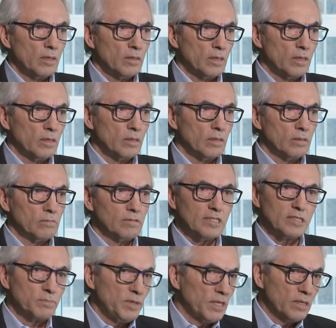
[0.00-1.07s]
Uh, we
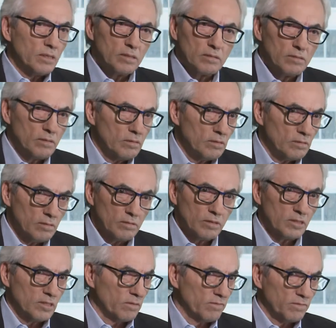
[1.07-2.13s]
speak,
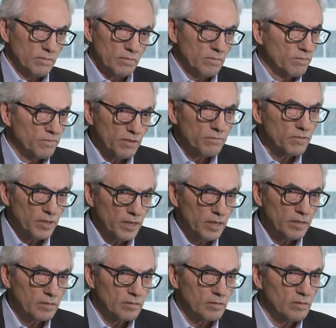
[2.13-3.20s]
what is it,
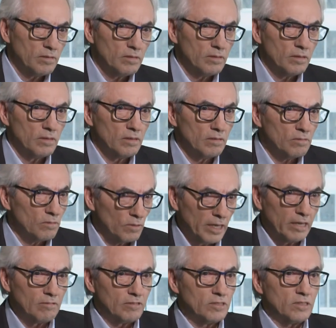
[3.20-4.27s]
58 uh,
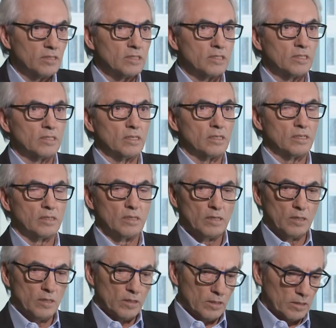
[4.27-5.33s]
languages. Uh,
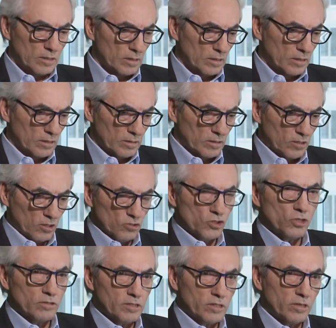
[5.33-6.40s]
our
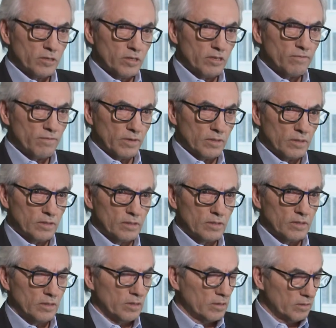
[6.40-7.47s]
cultures are different,
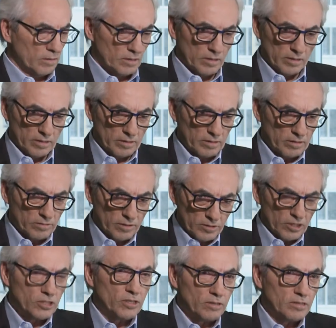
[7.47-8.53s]
our, our
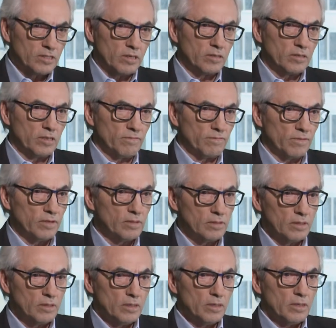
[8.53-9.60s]
traditions are different.
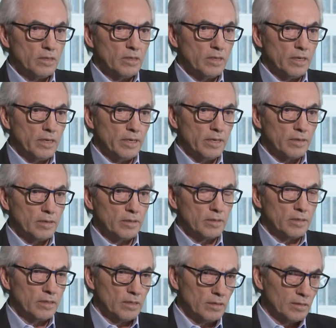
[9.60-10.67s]
And
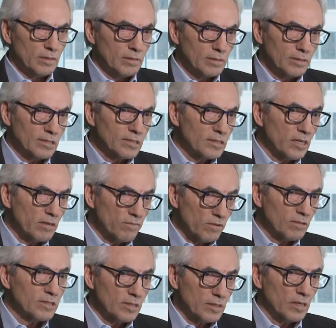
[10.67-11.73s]
uh, this
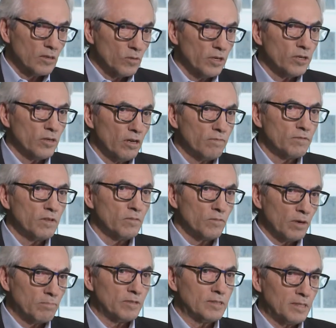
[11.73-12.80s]
diversity quite often
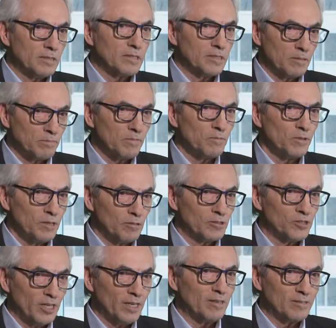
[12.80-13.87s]
represents some real
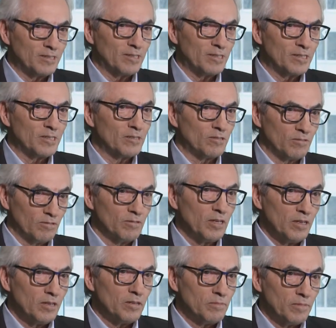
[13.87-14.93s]
challenges to
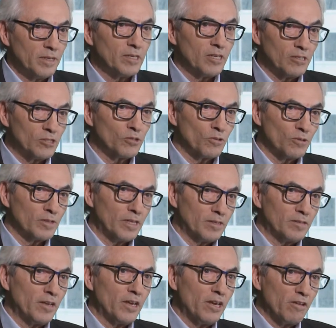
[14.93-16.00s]
making sure that
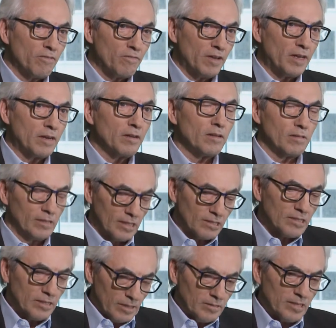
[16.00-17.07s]
AFN, the,
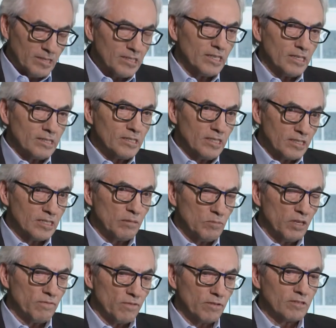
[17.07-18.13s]
in this case the
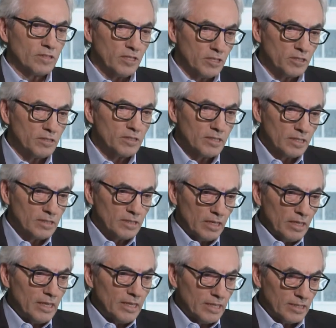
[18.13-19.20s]
Assembly of First Nations, is,
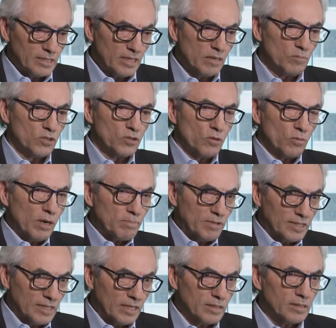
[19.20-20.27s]
is able to
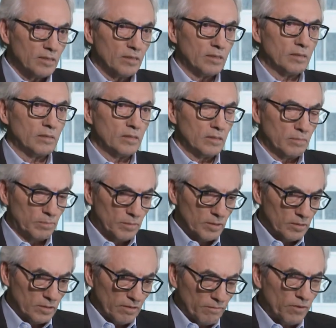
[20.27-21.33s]
represent the, the
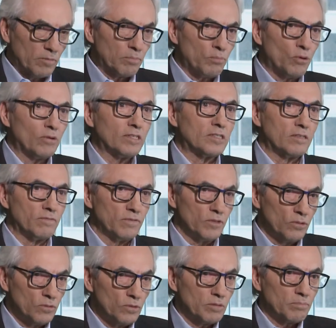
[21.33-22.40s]
different points of
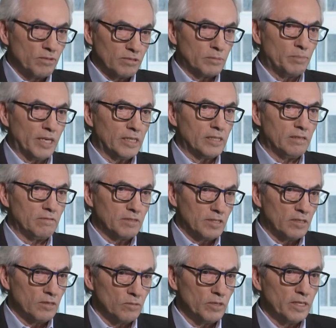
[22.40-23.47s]
view and perspectives
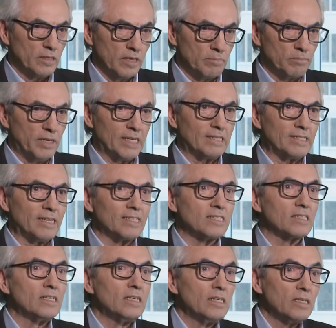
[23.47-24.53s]
in a way that makes
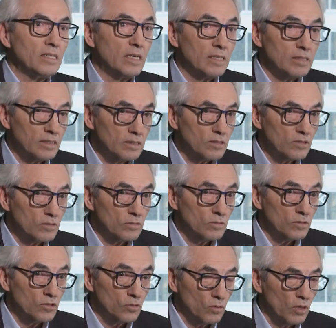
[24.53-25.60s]
sense to,
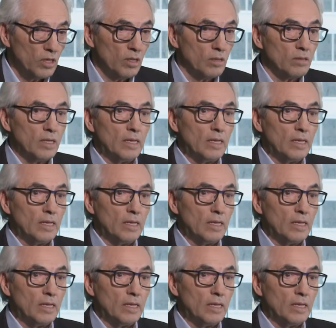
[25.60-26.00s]
to all.